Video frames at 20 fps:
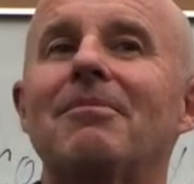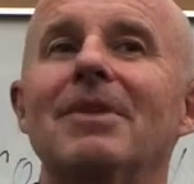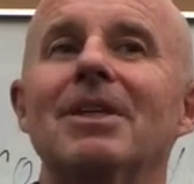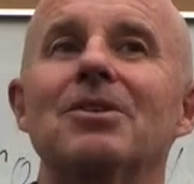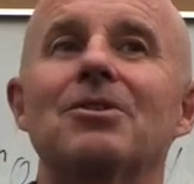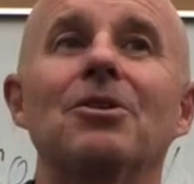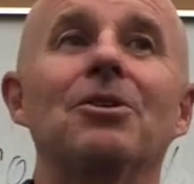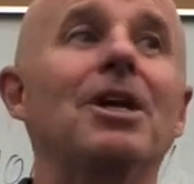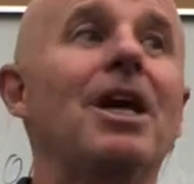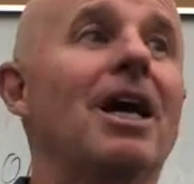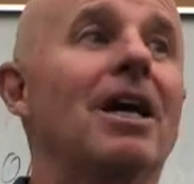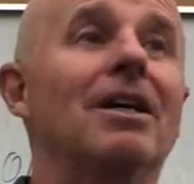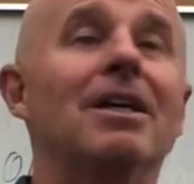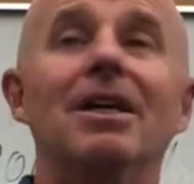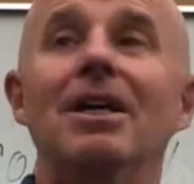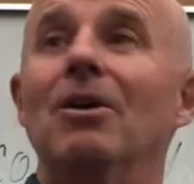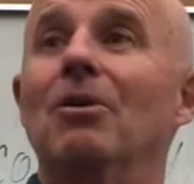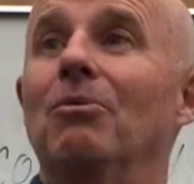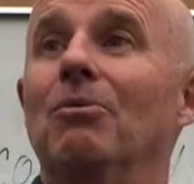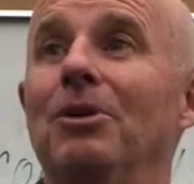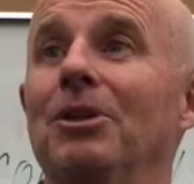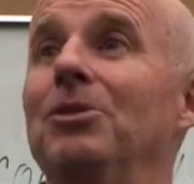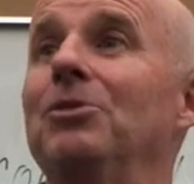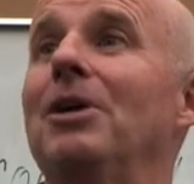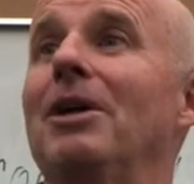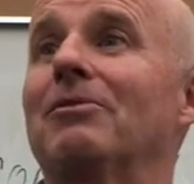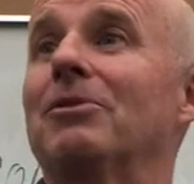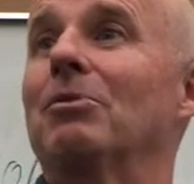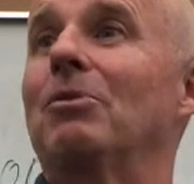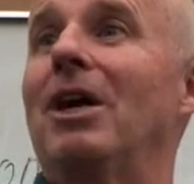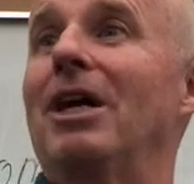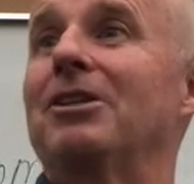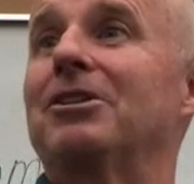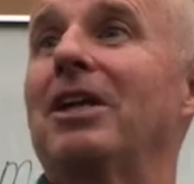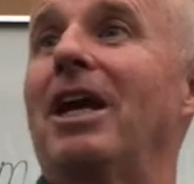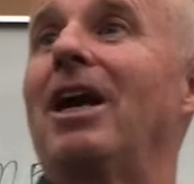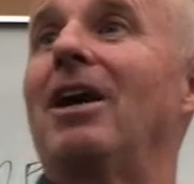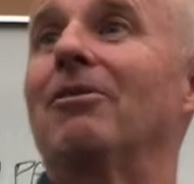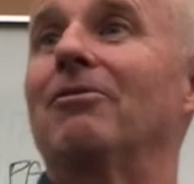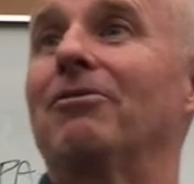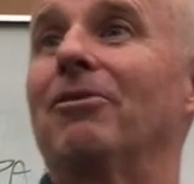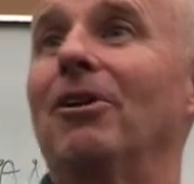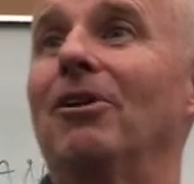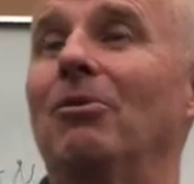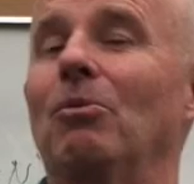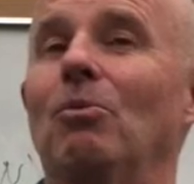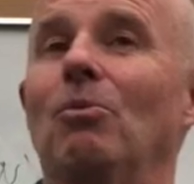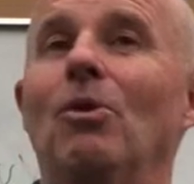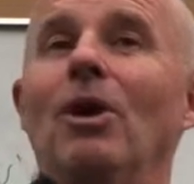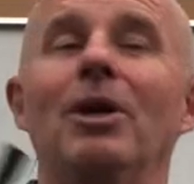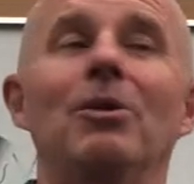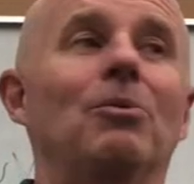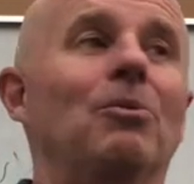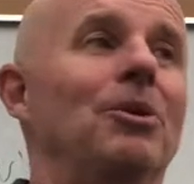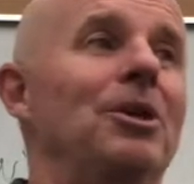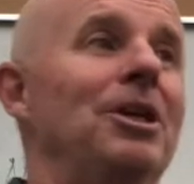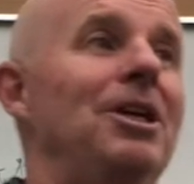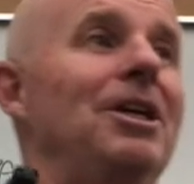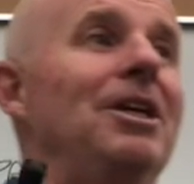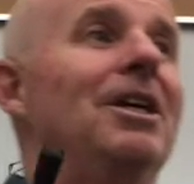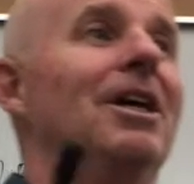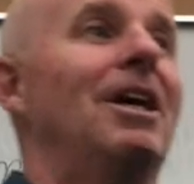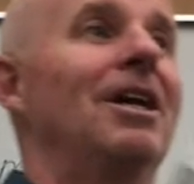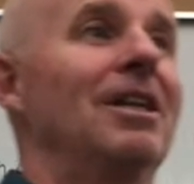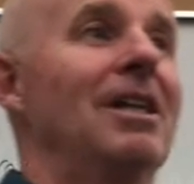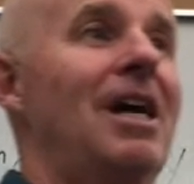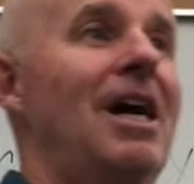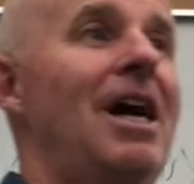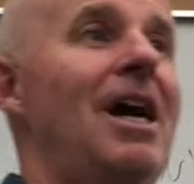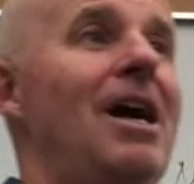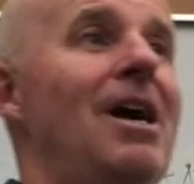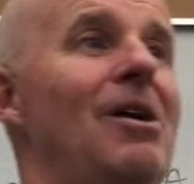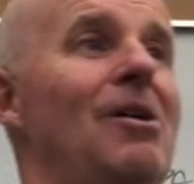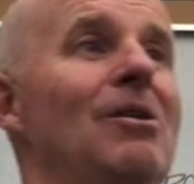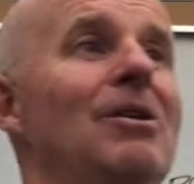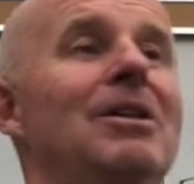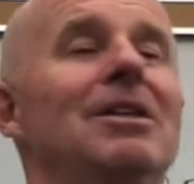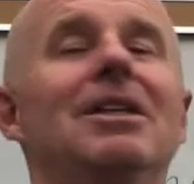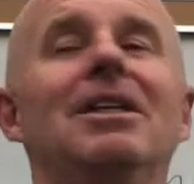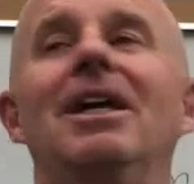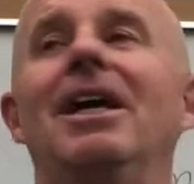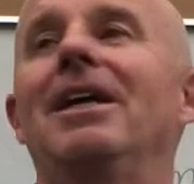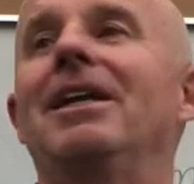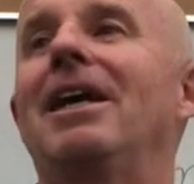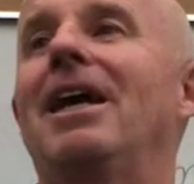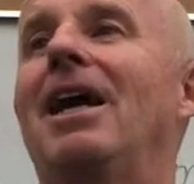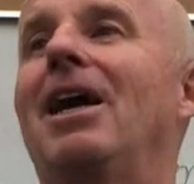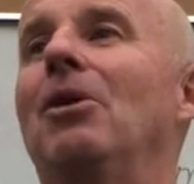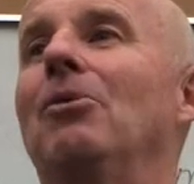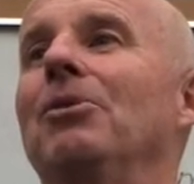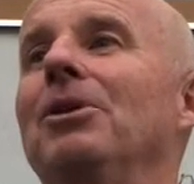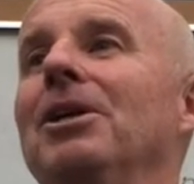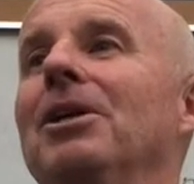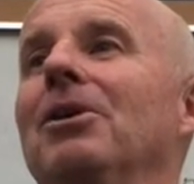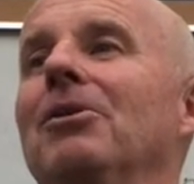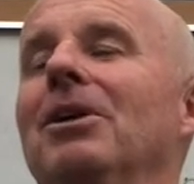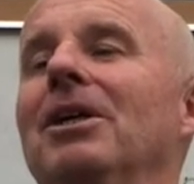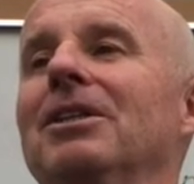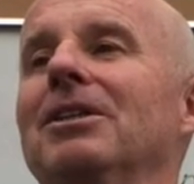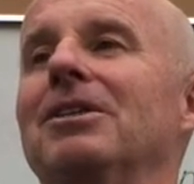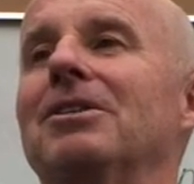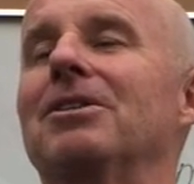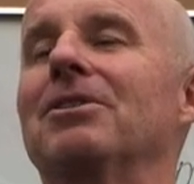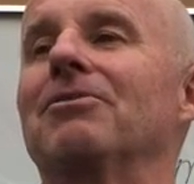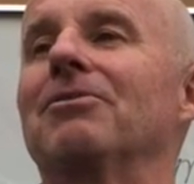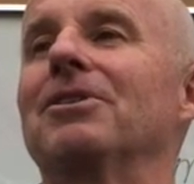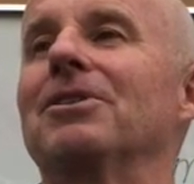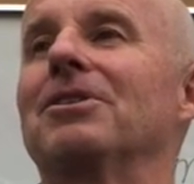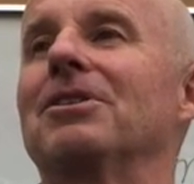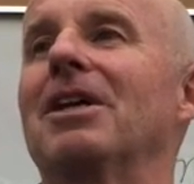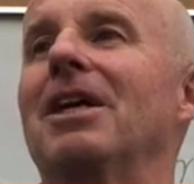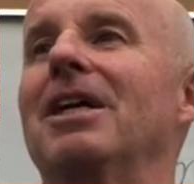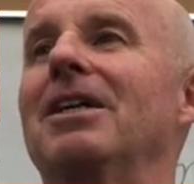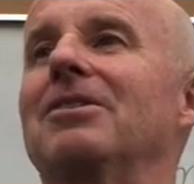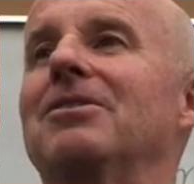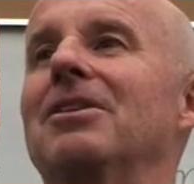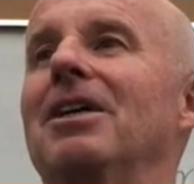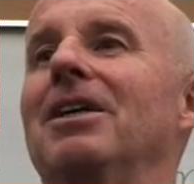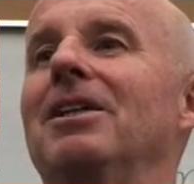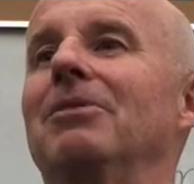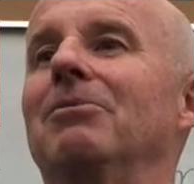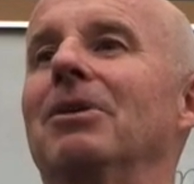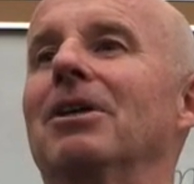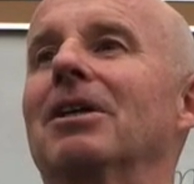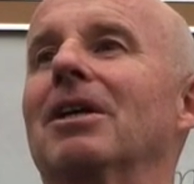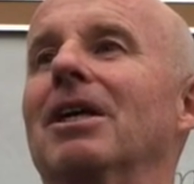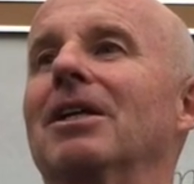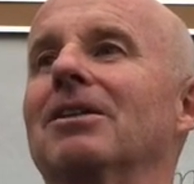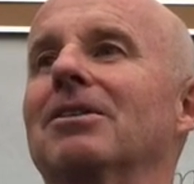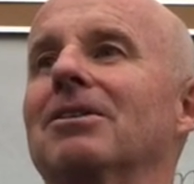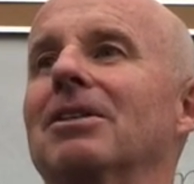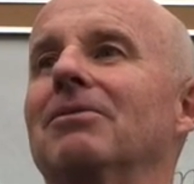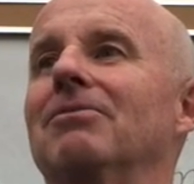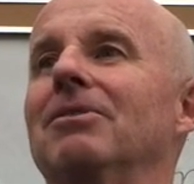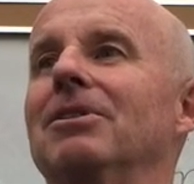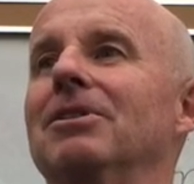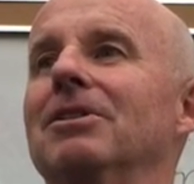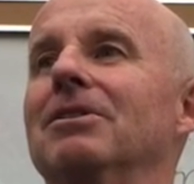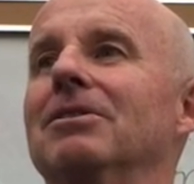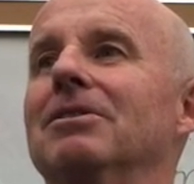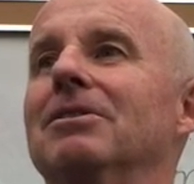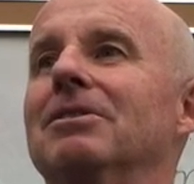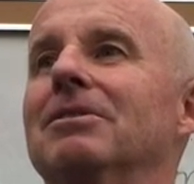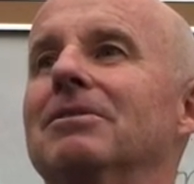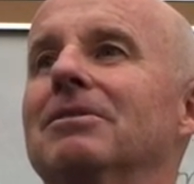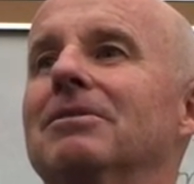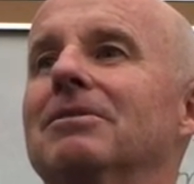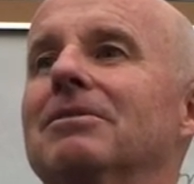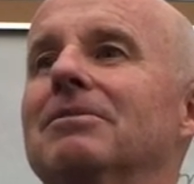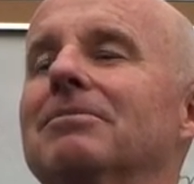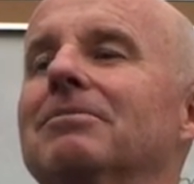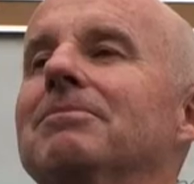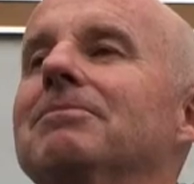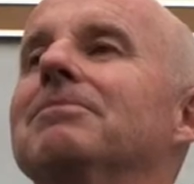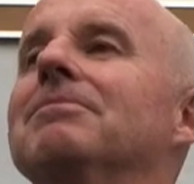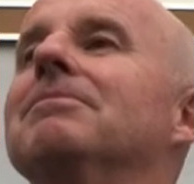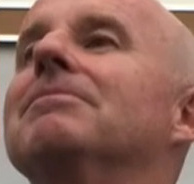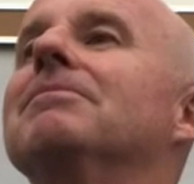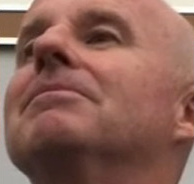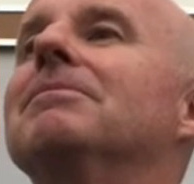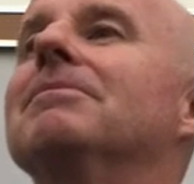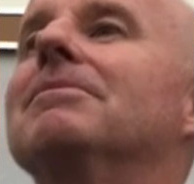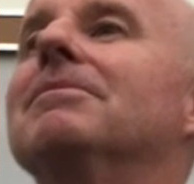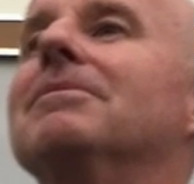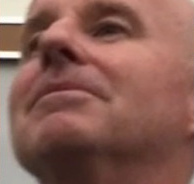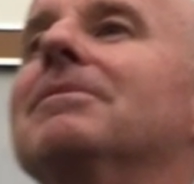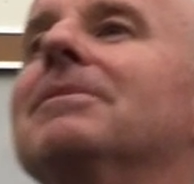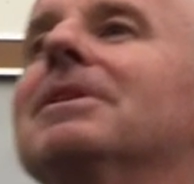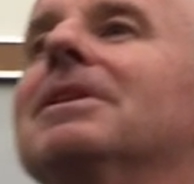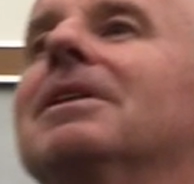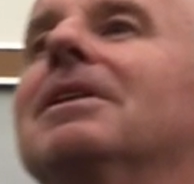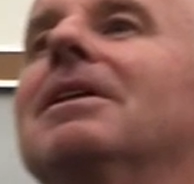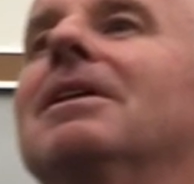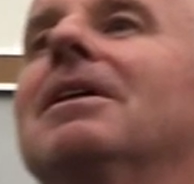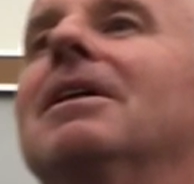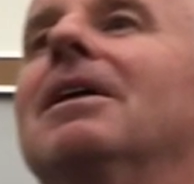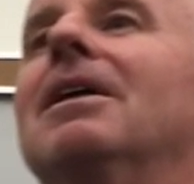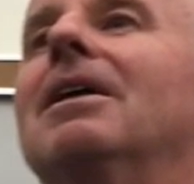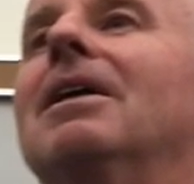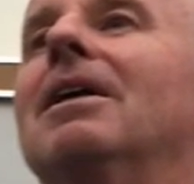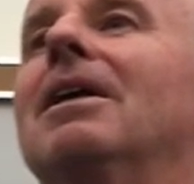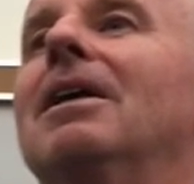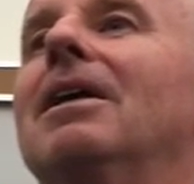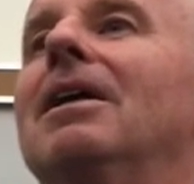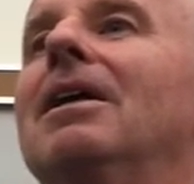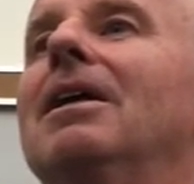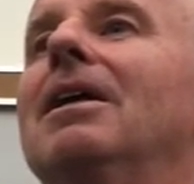So yeah, we do have to watch out for what we allow and how we go on these different sites, and then what kind of stuff we do. They're free, but they're not free.